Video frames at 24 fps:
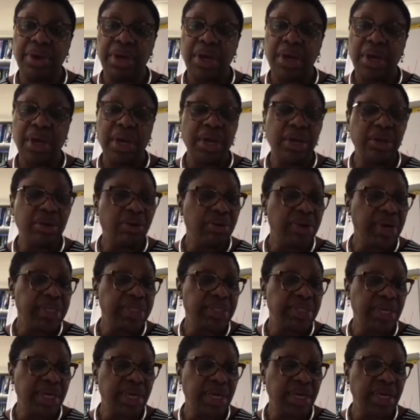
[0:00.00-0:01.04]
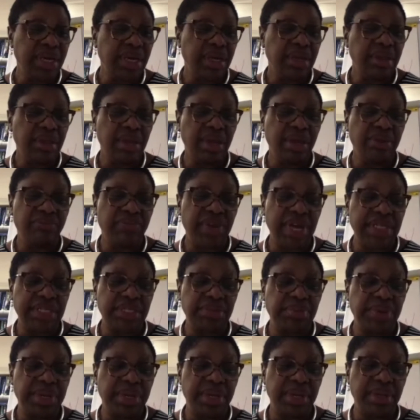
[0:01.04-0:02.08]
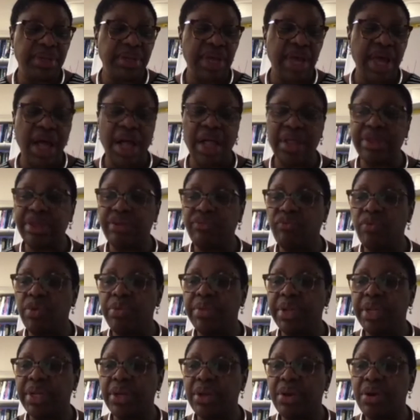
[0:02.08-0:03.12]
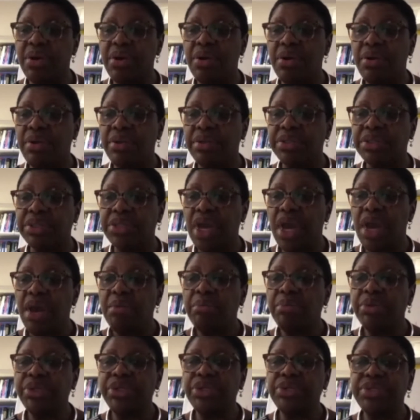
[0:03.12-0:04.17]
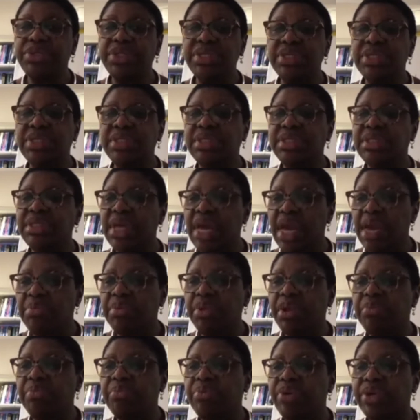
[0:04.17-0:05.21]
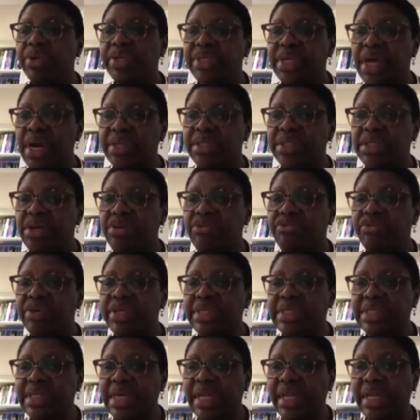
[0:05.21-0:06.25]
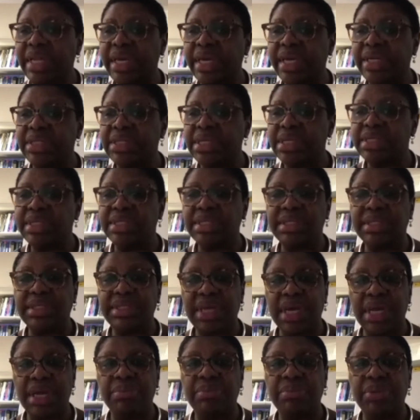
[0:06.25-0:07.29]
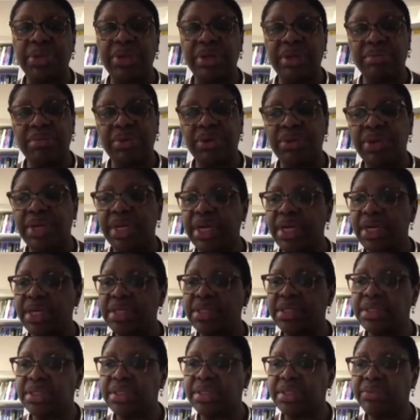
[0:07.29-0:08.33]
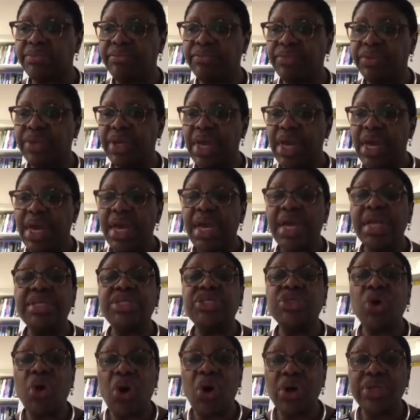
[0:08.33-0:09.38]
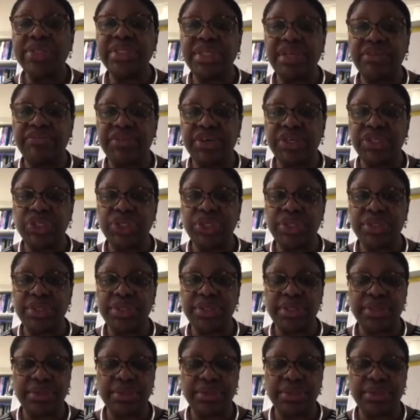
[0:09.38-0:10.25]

Increasing the investment in the health of women and girls produces stable, productive, resilient, and sustainable communities. It is cost efficient.